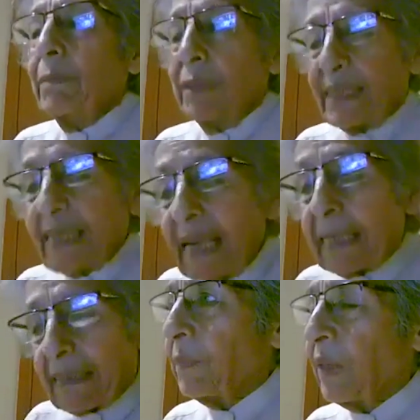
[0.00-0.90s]

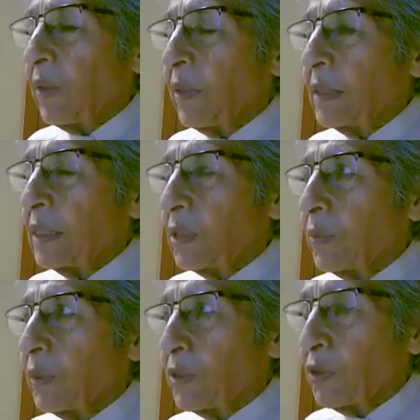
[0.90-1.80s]
site, because it
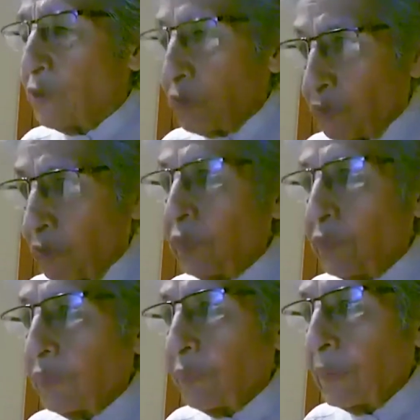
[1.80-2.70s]
was to
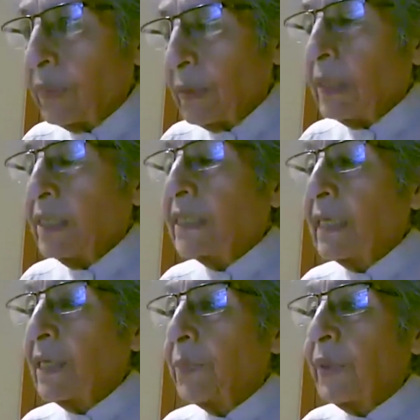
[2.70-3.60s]

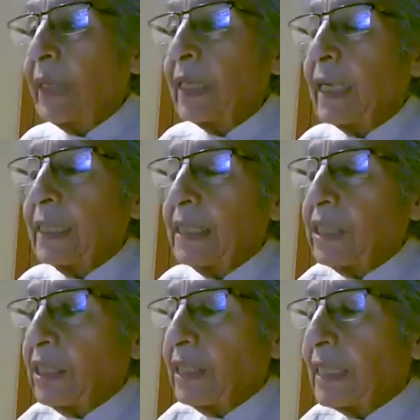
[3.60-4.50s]
celebrate
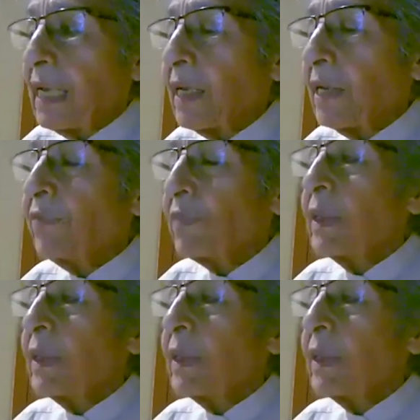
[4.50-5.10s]
Gandhiji's life,